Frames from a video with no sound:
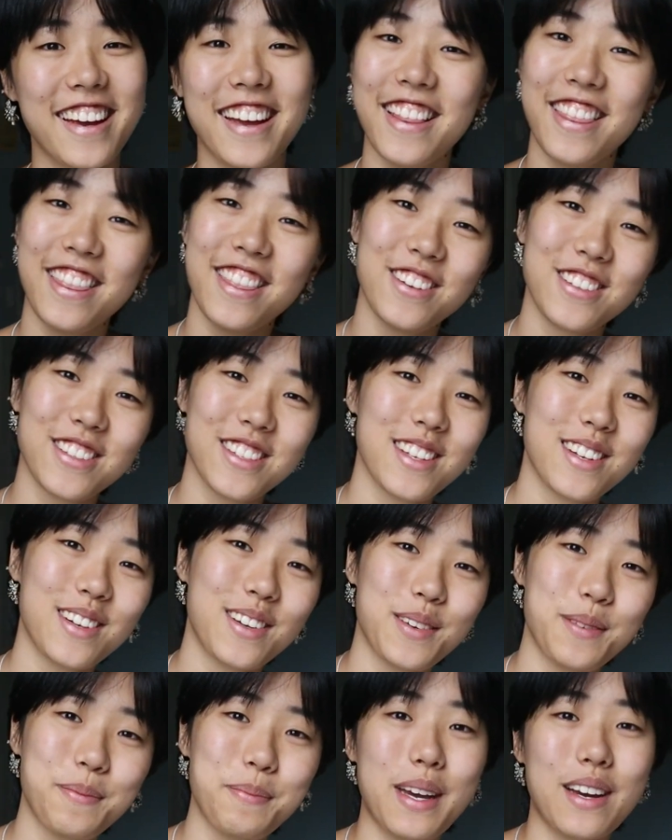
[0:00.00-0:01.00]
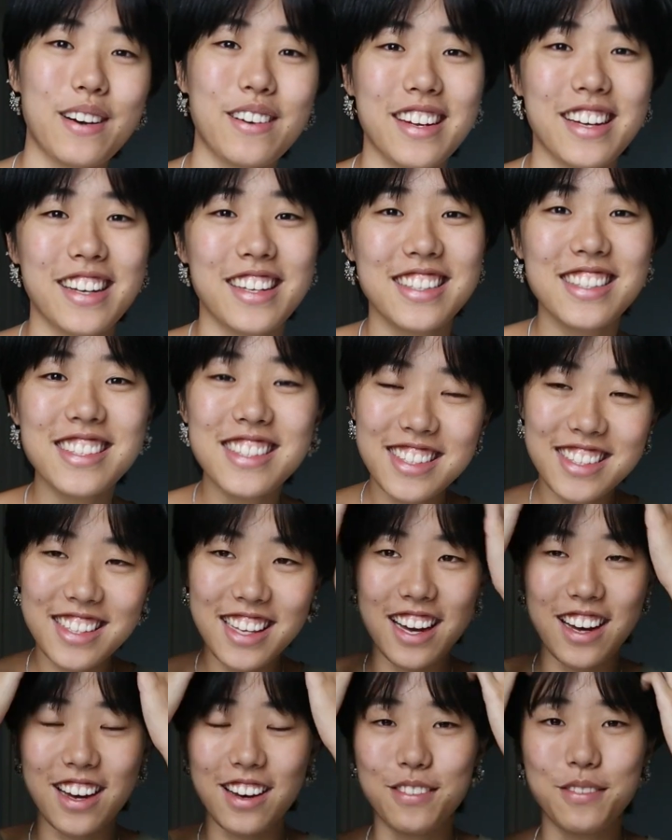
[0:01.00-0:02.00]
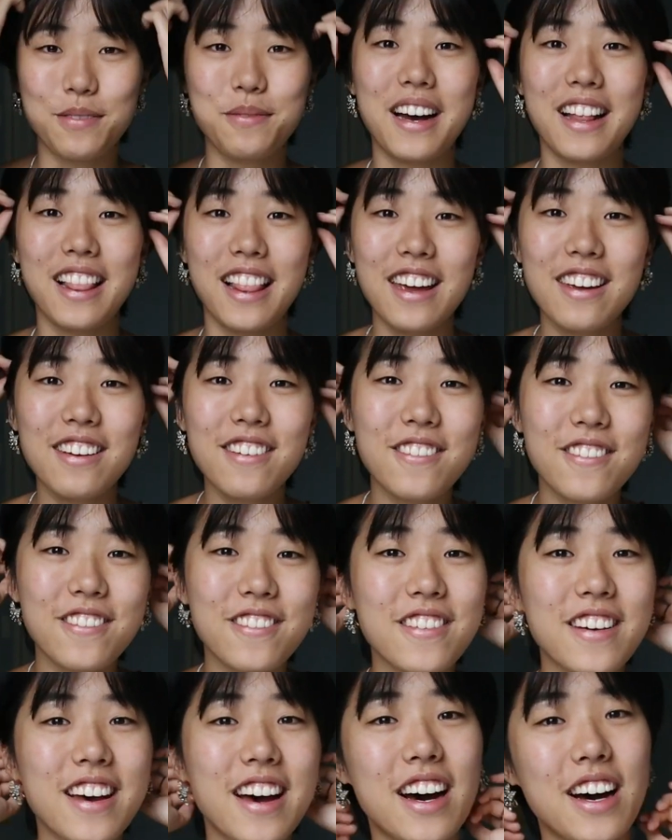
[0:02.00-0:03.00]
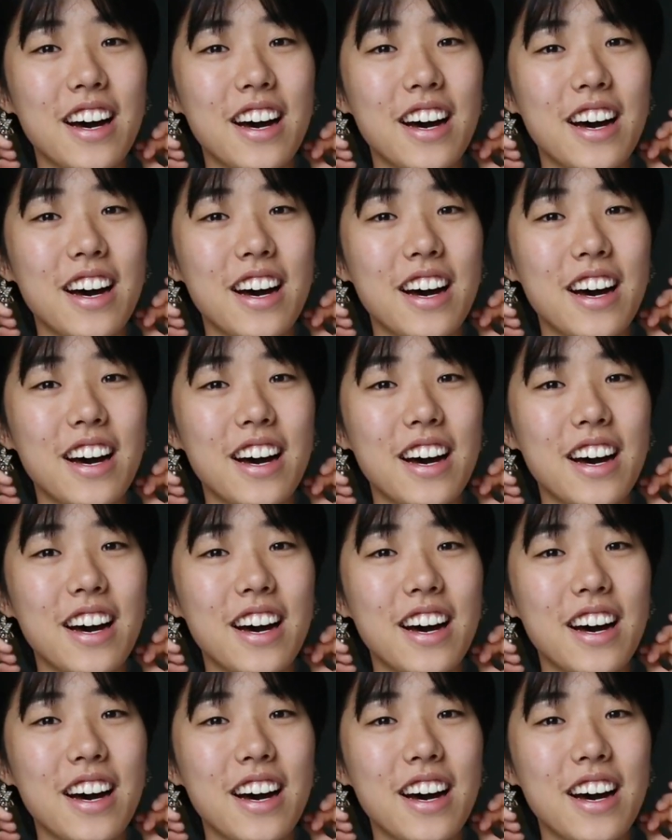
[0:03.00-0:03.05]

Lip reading: in those little periods of my life.